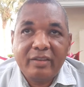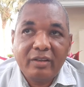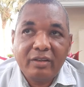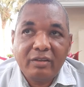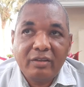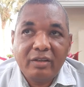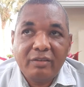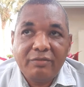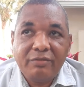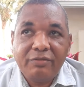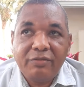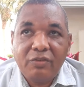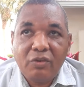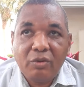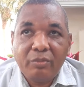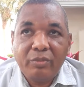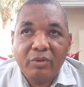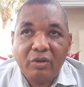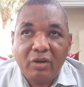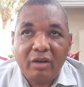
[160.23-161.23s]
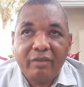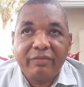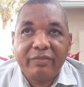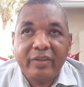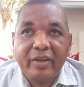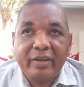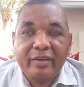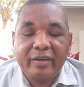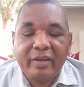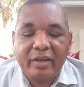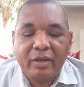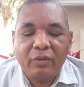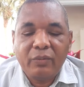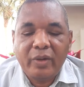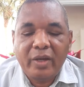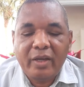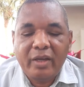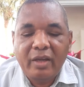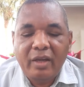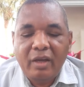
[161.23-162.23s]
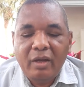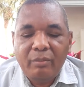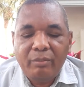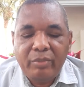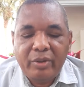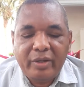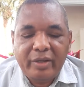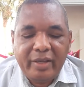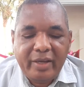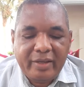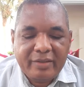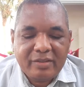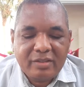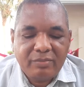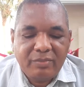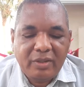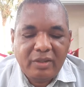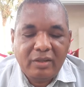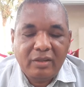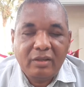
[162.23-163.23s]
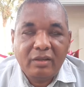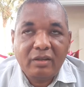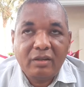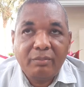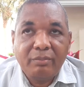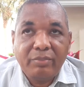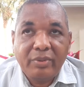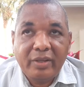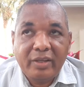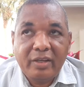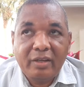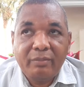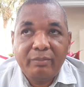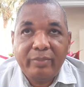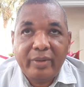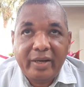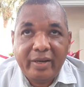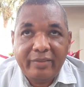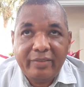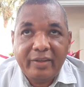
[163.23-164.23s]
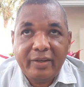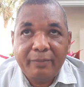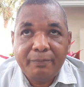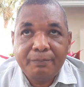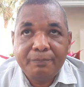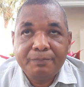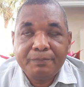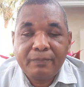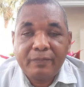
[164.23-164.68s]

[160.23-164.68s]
They'll inform you of that anyway, but it has to be completed by them